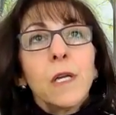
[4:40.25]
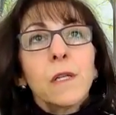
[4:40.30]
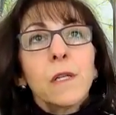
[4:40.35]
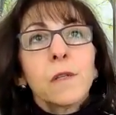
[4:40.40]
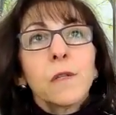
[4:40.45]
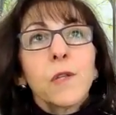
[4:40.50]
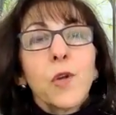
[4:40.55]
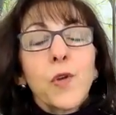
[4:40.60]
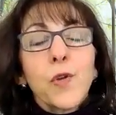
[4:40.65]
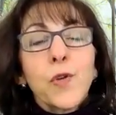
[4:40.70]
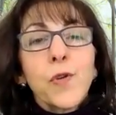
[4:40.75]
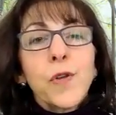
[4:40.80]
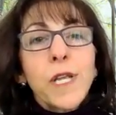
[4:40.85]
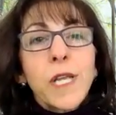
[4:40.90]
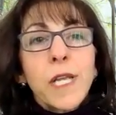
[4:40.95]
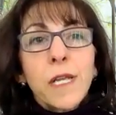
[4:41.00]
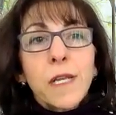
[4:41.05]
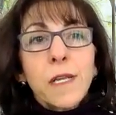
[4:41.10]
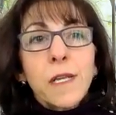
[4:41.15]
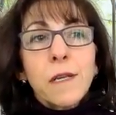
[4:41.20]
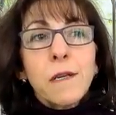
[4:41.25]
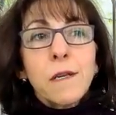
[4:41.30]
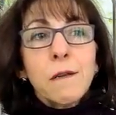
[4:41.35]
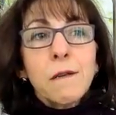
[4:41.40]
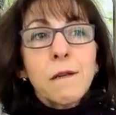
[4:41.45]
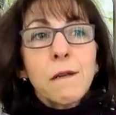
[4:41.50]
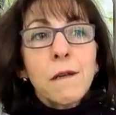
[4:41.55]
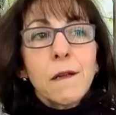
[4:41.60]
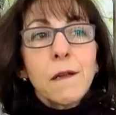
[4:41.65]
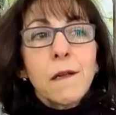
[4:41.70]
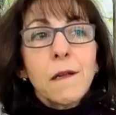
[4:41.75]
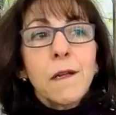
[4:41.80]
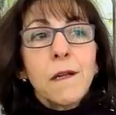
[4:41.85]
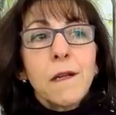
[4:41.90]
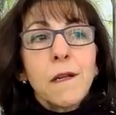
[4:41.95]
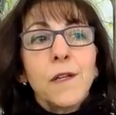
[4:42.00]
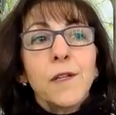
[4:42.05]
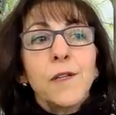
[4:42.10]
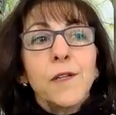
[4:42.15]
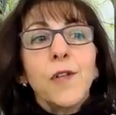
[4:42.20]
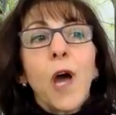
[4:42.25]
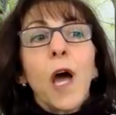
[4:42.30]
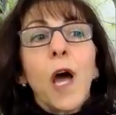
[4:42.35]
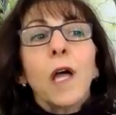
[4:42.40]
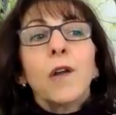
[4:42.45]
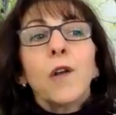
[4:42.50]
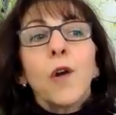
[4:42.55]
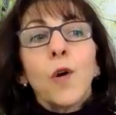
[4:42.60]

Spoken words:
learning not